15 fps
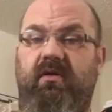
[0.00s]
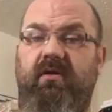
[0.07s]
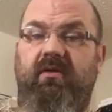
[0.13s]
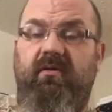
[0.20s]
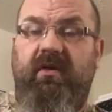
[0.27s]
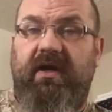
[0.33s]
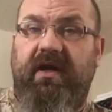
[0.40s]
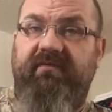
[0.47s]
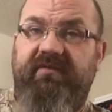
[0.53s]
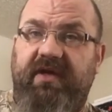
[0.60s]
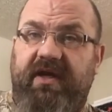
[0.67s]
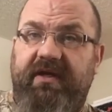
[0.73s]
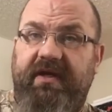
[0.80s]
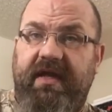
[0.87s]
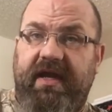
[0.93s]
what I've
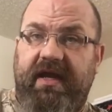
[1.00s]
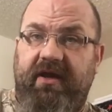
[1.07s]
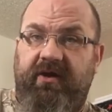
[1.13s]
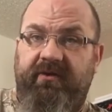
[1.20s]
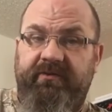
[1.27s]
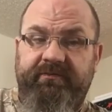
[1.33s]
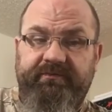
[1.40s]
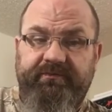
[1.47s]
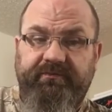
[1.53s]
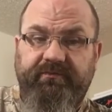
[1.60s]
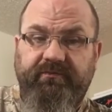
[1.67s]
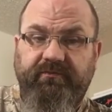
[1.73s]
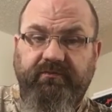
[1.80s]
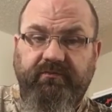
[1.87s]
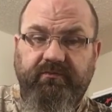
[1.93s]
done now
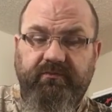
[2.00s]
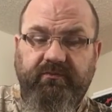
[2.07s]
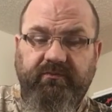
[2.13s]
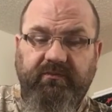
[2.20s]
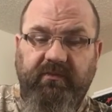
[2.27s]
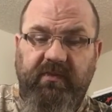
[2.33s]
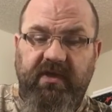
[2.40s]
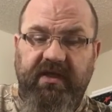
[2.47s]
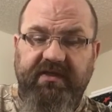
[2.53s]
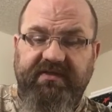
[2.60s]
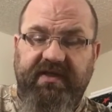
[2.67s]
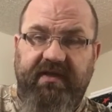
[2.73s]
is